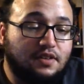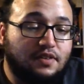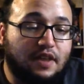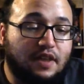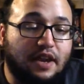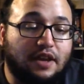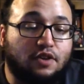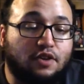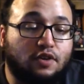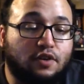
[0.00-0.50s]

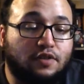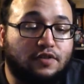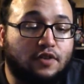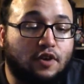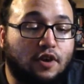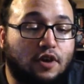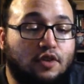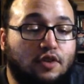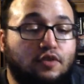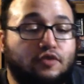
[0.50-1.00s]
that I could have
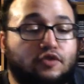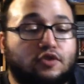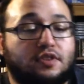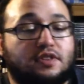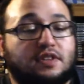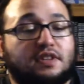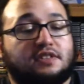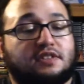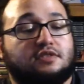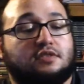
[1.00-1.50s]
gone over
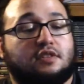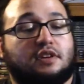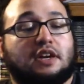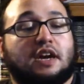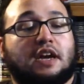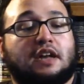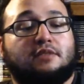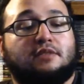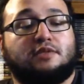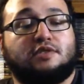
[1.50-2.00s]
in this, so I
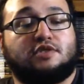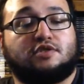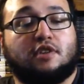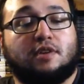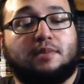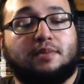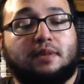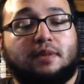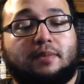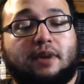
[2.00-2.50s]
kind of was
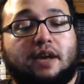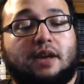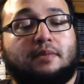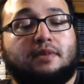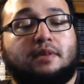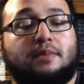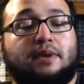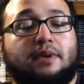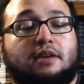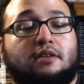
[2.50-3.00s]
scraping the
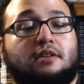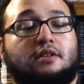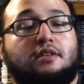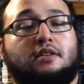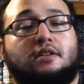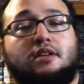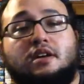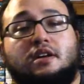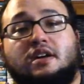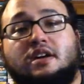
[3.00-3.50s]
bottom of the
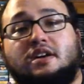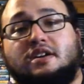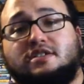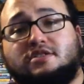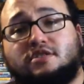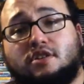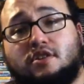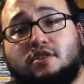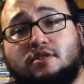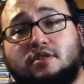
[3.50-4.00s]
barrel.
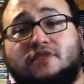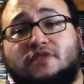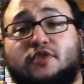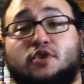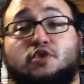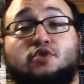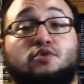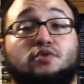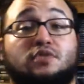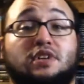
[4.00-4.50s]
So if
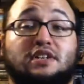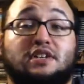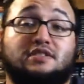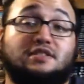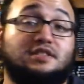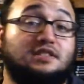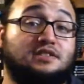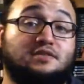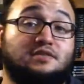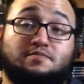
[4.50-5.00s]
you knew
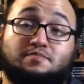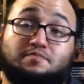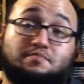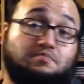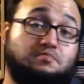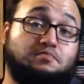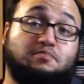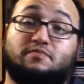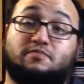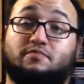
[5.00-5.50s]
this, it's
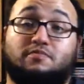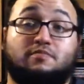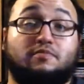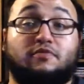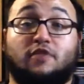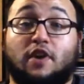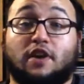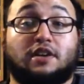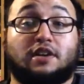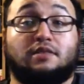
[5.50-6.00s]

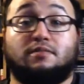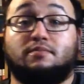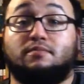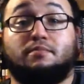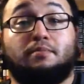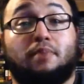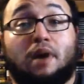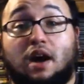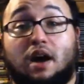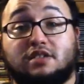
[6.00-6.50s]
fucking
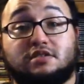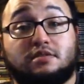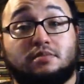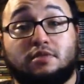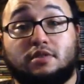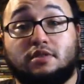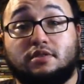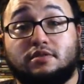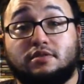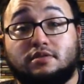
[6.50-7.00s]

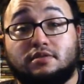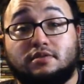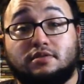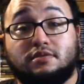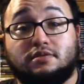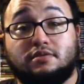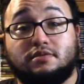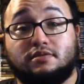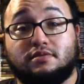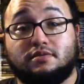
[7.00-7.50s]
possible,
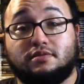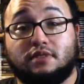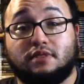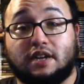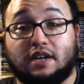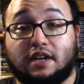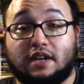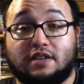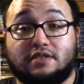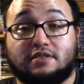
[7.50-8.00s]

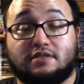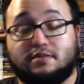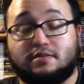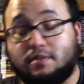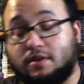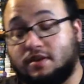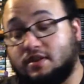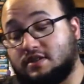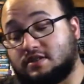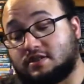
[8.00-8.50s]
I guess,
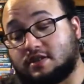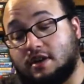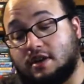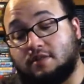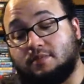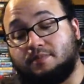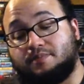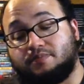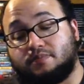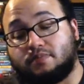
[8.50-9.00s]
but let's
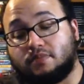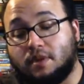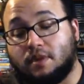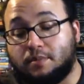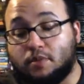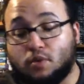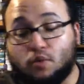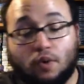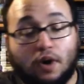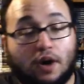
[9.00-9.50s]
go.
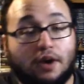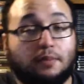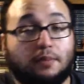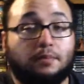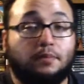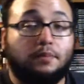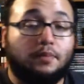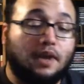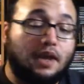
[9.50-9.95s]
Number one,